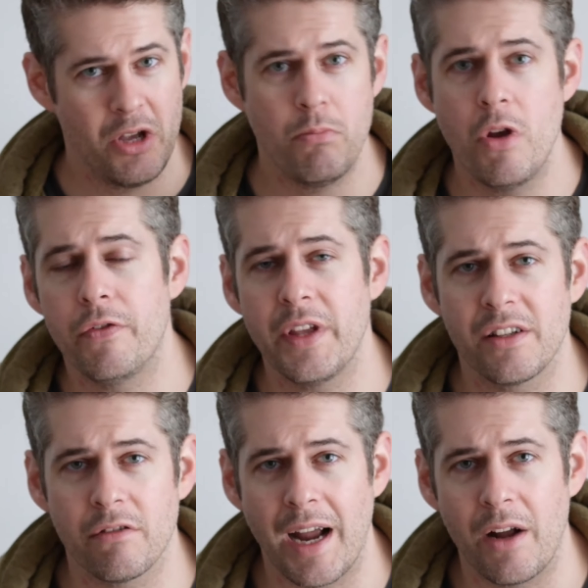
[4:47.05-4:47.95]
move
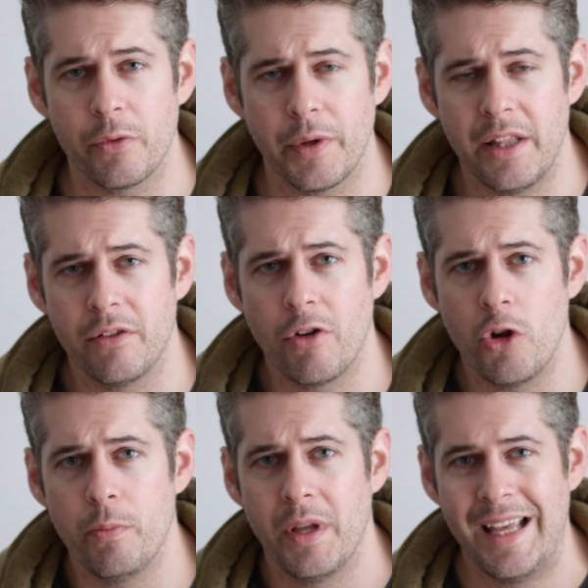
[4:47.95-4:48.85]
things around within the
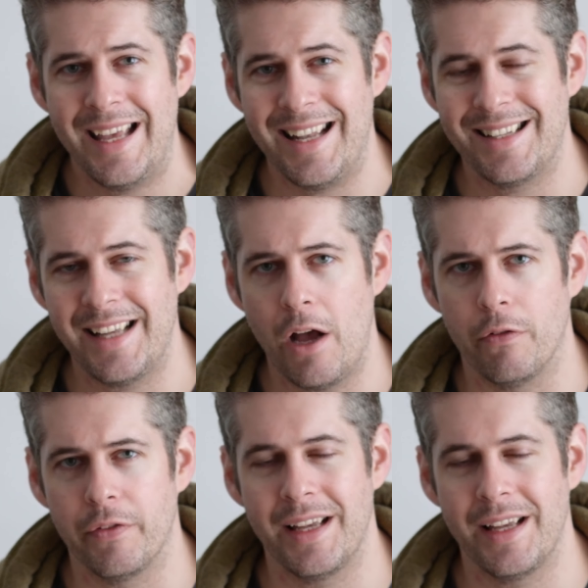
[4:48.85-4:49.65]
room itself.